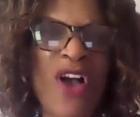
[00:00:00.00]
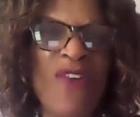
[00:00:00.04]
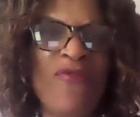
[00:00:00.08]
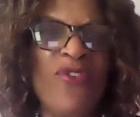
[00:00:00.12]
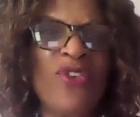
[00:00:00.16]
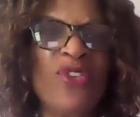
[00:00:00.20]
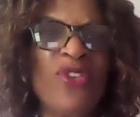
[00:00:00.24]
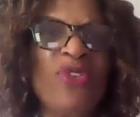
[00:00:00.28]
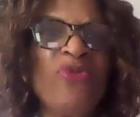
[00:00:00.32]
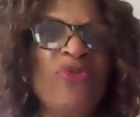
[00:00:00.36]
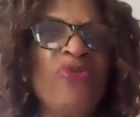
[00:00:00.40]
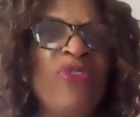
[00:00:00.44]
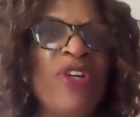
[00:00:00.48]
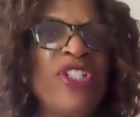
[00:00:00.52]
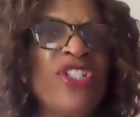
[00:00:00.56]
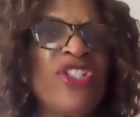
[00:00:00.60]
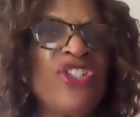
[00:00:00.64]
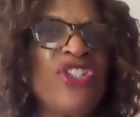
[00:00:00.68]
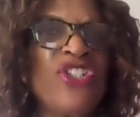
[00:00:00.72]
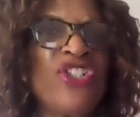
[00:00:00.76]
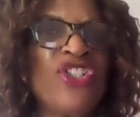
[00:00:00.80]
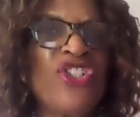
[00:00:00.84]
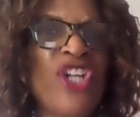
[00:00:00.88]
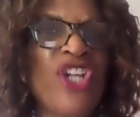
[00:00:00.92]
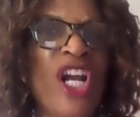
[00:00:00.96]
For the rich
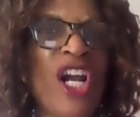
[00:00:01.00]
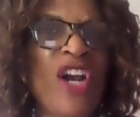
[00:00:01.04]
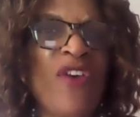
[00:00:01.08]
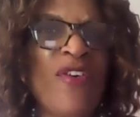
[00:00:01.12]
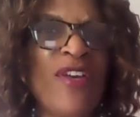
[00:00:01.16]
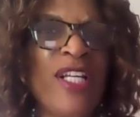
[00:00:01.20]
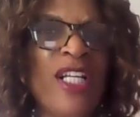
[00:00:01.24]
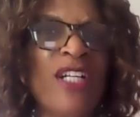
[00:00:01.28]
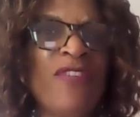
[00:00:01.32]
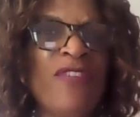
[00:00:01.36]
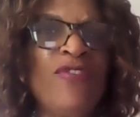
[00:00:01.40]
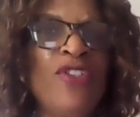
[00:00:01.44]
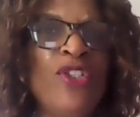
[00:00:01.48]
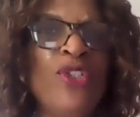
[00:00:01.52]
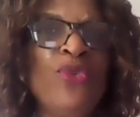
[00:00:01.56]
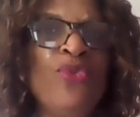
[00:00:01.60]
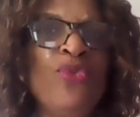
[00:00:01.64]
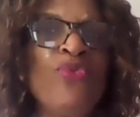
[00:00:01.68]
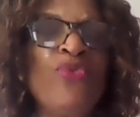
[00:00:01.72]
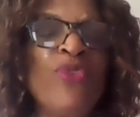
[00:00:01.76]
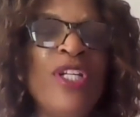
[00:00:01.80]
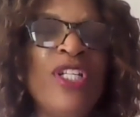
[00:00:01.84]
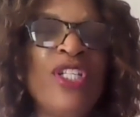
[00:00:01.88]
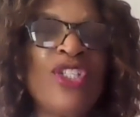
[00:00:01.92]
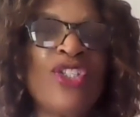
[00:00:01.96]
sharing of new
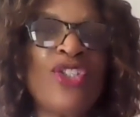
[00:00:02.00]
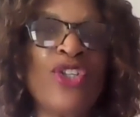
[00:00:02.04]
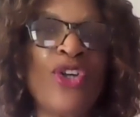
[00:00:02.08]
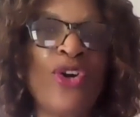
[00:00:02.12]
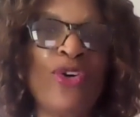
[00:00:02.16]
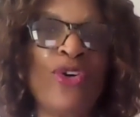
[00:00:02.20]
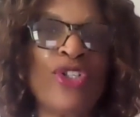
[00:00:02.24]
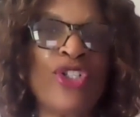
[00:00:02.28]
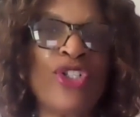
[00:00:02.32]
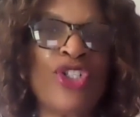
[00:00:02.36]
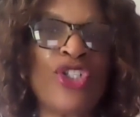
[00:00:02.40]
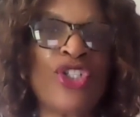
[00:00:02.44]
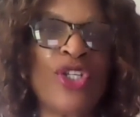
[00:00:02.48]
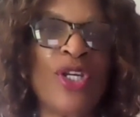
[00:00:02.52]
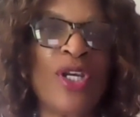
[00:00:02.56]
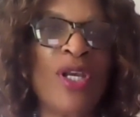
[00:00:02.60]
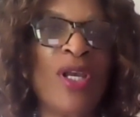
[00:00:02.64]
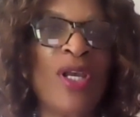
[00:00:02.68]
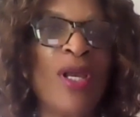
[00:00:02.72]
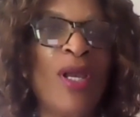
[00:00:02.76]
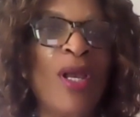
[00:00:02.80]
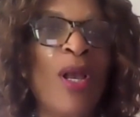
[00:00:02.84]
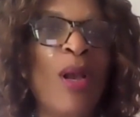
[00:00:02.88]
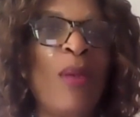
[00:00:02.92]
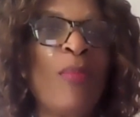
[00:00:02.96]
research,
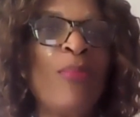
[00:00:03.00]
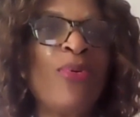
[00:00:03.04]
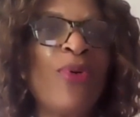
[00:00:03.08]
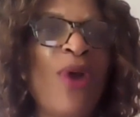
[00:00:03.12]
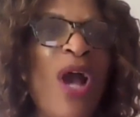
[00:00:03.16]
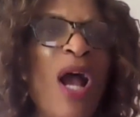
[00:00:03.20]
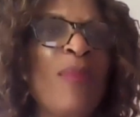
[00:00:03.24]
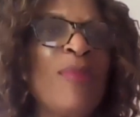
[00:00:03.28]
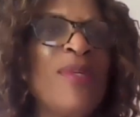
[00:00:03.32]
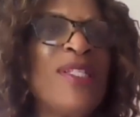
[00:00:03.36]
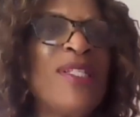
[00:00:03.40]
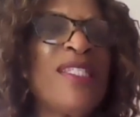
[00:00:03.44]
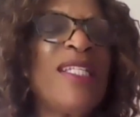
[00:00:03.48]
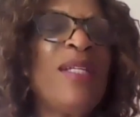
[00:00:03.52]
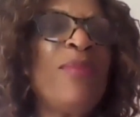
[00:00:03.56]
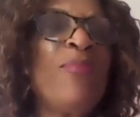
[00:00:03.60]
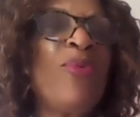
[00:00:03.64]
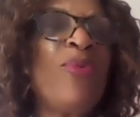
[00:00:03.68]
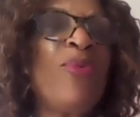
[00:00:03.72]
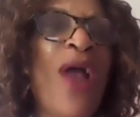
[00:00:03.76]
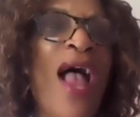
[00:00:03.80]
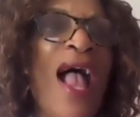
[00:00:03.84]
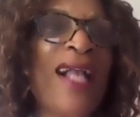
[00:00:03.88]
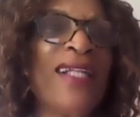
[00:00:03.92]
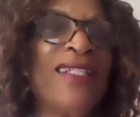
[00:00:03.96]
promising
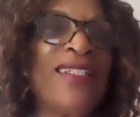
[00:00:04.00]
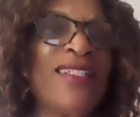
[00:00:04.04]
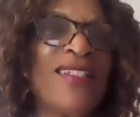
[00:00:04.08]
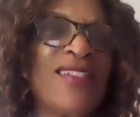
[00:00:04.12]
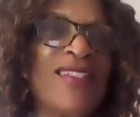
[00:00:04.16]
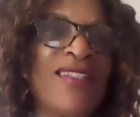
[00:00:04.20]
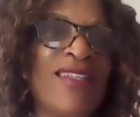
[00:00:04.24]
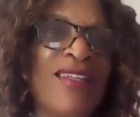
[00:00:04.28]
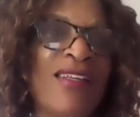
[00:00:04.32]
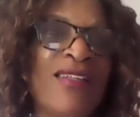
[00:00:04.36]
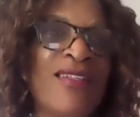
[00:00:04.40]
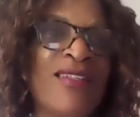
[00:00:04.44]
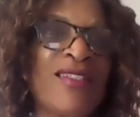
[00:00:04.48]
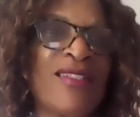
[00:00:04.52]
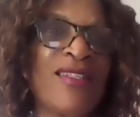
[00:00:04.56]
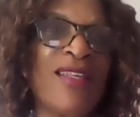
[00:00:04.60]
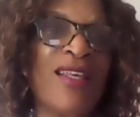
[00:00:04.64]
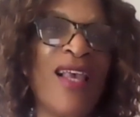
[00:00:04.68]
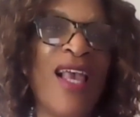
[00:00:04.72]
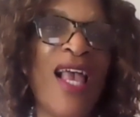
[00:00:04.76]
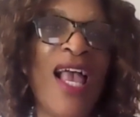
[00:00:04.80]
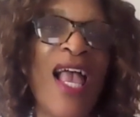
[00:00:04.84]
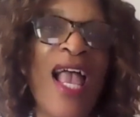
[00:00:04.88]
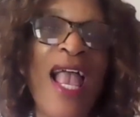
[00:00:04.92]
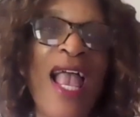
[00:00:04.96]
practices,
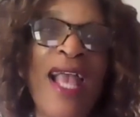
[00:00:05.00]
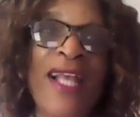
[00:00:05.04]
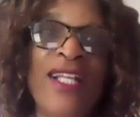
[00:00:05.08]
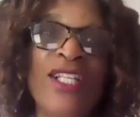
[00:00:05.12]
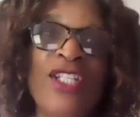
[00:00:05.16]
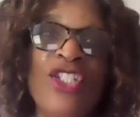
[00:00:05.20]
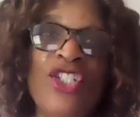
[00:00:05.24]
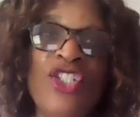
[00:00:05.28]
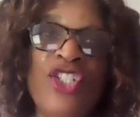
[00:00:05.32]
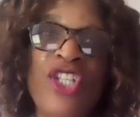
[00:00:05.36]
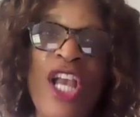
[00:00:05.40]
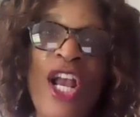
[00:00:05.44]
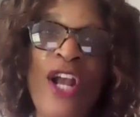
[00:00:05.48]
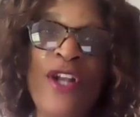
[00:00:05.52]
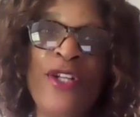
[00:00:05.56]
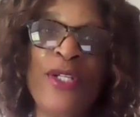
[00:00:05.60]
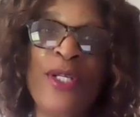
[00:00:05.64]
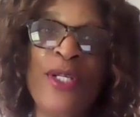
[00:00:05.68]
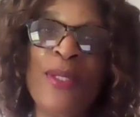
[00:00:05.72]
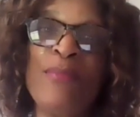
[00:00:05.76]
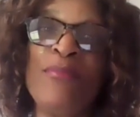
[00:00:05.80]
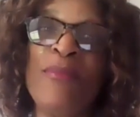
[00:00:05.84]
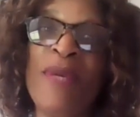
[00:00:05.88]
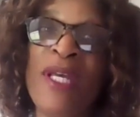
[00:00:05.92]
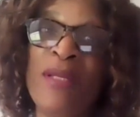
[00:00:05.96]
and shared
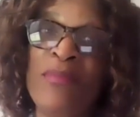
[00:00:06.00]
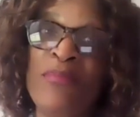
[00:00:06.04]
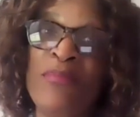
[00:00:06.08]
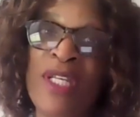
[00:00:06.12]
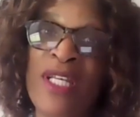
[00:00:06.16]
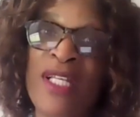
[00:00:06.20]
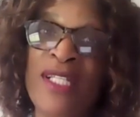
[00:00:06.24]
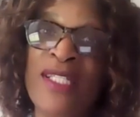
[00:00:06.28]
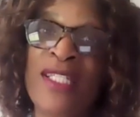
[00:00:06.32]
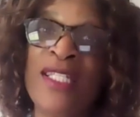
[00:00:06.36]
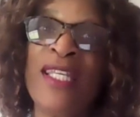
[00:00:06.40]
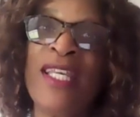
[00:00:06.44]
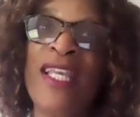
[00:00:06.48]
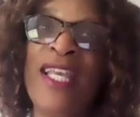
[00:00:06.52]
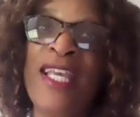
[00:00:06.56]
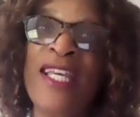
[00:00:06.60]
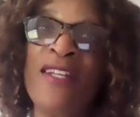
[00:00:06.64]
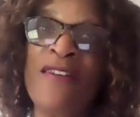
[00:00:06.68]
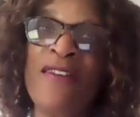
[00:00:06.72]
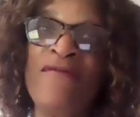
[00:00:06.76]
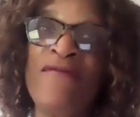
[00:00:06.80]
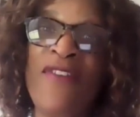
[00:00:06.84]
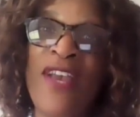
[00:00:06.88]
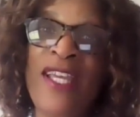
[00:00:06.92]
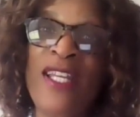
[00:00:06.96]
commitment to
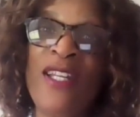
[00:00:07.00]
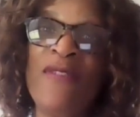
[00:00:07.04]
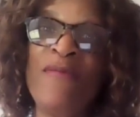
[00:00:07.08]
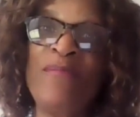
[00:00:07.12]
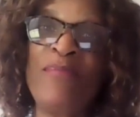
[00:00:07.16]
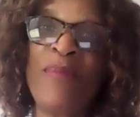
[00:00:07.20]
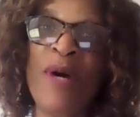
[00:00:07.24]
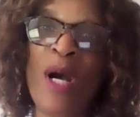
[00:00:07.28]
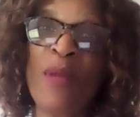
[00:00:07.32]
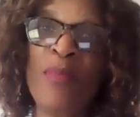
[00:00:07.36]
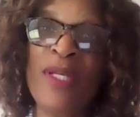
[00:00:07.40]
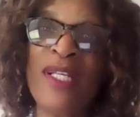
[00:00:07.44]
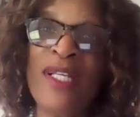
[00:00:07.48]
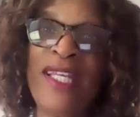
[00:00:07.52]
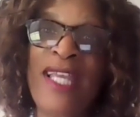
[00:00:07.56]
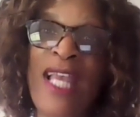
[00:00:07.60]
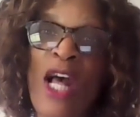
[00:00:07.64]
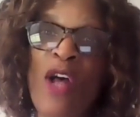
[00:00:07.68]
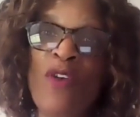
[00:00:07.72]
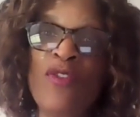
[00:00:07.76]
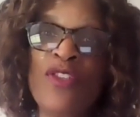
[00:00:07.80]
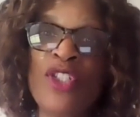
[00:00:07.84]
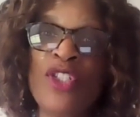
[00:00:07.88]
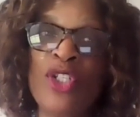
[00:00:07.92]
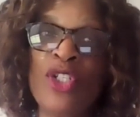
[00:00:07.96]
innovative public
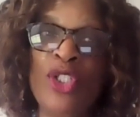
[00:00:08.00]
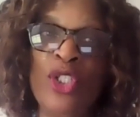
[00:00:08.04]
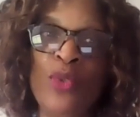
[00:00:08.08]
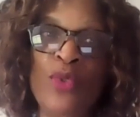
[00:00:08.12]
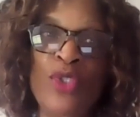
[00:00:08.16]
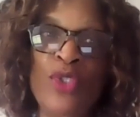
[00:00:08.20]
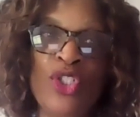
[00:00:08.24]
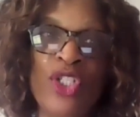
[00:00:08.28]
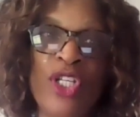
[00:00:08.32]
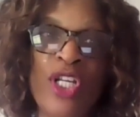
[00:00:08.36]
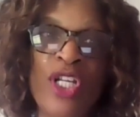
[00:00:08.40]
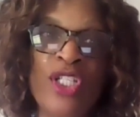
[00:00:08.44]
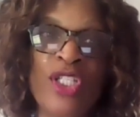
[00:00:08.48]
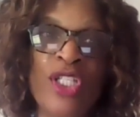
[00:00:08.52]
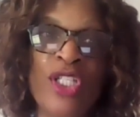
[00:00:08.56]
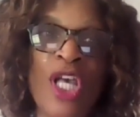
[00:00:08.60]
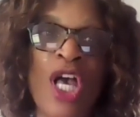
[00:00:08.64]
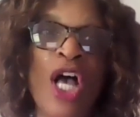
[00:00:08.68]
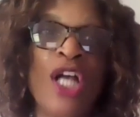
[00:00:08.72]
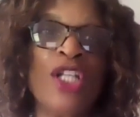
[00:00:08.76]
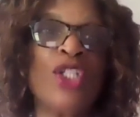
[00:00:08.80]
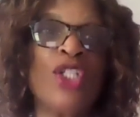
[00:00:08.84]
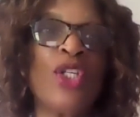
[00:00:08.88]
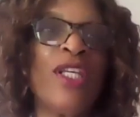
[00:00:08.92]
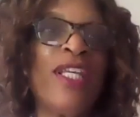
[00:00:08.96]
health solutions
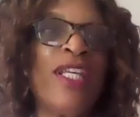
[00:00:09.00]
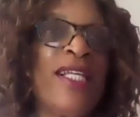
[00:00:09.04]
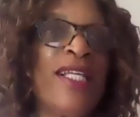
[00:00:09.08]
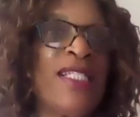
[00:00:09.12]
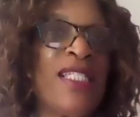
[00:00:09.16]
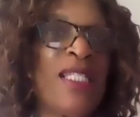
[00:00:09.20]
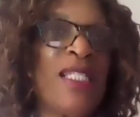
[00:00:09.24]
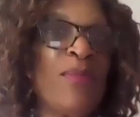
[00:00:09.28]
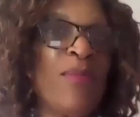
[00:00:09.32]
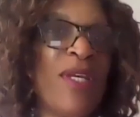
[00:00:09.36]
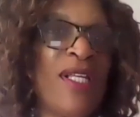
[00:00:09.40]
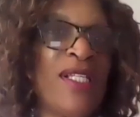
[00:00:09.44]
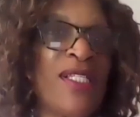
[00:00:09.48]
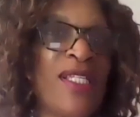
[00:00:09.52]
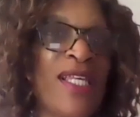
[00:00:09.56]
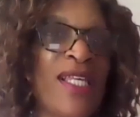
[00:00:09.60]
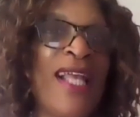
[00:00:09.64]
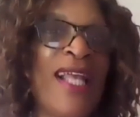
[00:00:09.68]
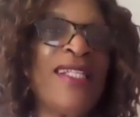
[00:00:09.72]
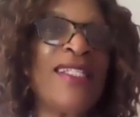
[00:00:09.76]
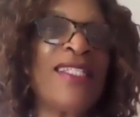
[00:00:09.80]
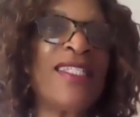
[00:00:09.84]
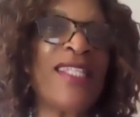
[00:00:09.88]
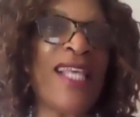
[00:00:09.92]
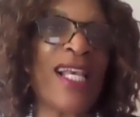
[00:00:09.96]
to intimate
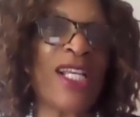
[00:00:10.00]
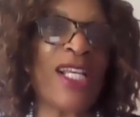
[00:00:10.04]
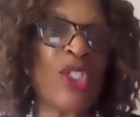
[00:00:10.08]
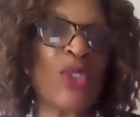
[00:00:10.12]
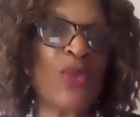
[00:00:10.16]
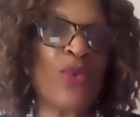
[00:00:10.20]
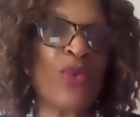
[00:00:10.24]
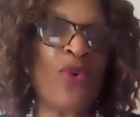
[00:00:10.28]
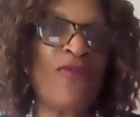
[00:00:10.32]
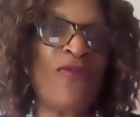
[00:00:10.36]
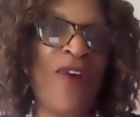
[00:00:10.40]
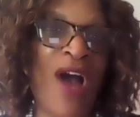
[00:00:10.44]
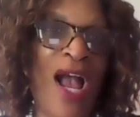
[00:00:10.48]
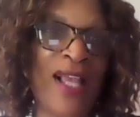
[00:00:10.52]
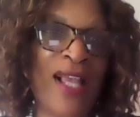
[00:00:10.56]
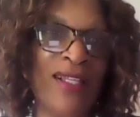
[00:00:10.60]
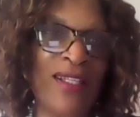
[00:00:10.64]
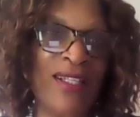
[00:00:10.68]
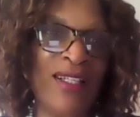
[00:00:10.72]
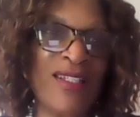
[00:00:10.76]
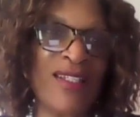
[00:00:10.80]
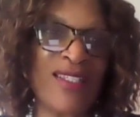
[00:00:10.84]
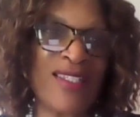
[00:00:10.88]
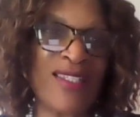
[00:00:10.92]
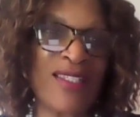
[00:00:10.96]
and sexual
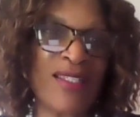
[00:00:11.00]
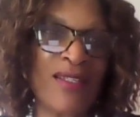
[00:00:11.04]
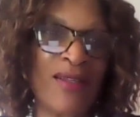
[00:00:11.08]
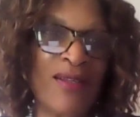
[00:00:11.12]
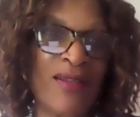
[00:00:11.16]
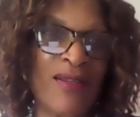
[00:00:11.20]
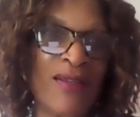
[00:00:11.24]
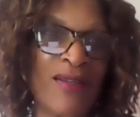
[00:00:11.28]
violence.